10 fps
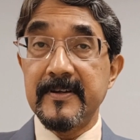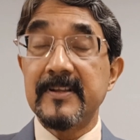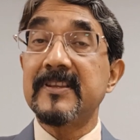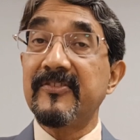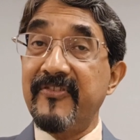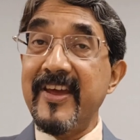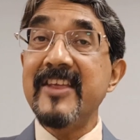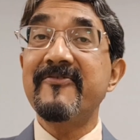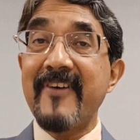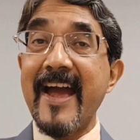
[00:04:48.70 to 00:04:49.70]
the
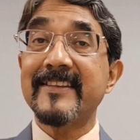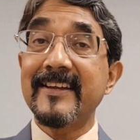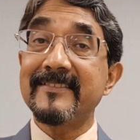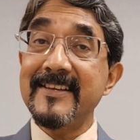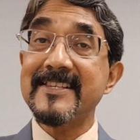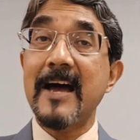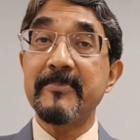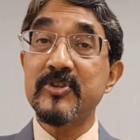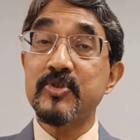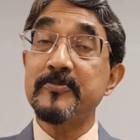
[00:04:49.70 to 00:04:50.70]
very fact that this
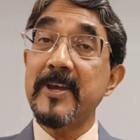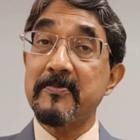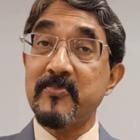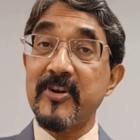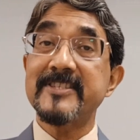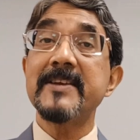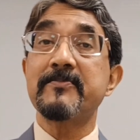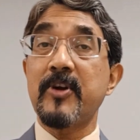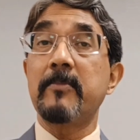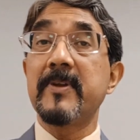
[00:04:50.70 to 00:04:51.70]
happens to be a pressing
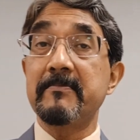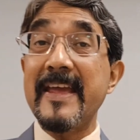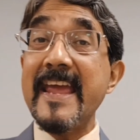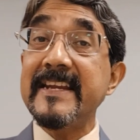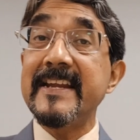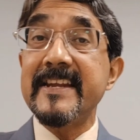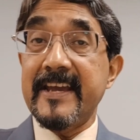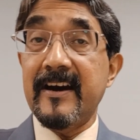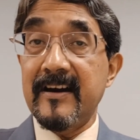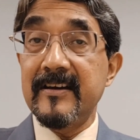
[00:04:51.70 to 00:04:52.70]
problem in India,